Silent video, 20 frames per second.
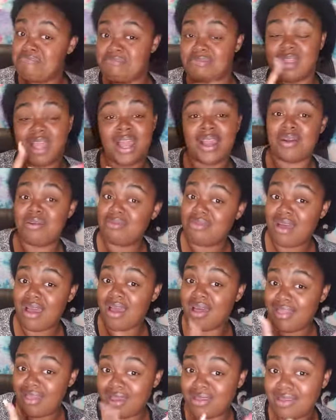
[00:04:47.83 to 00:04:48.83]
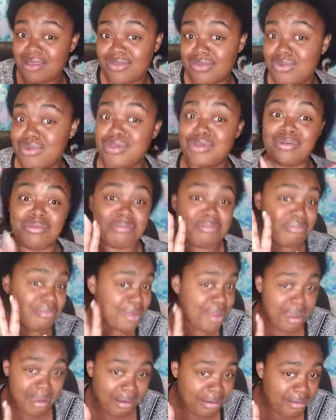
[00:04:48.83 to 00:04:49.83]
not gonna lie, I like this one too. I'm
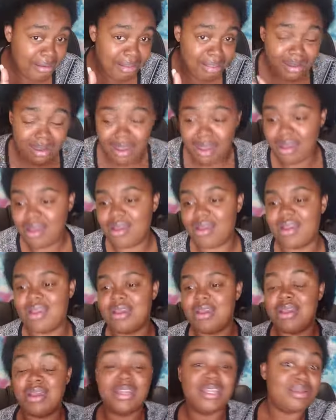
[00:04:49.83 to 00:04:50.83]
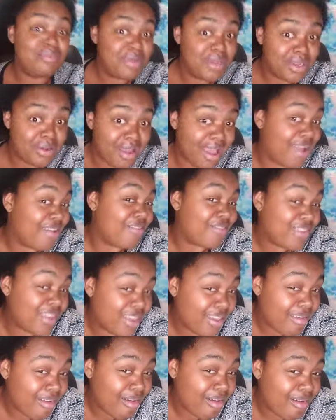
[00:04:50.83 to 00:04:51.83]
not gonna lie. Depending on how I
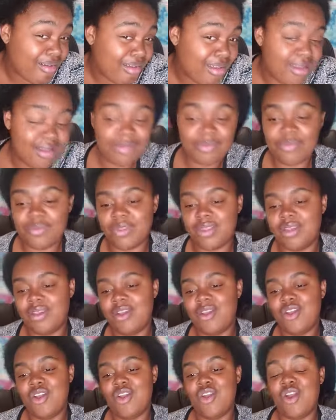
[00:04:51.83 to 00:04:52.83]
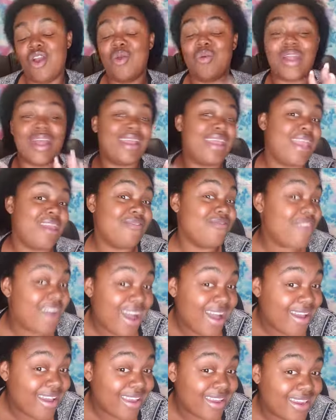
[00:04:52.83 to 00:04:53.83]
feel or what I can't
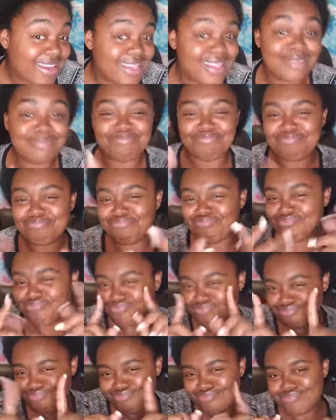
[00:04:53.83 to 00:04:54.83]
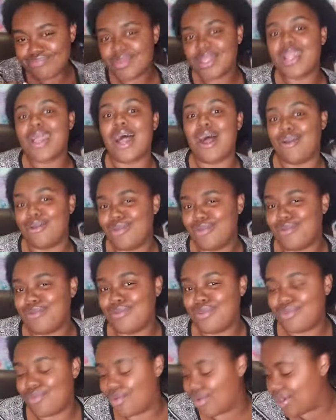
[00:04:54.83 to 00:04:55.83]
find, I'll use
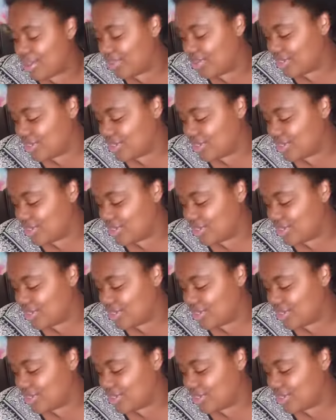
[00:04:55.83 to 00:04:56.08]
the one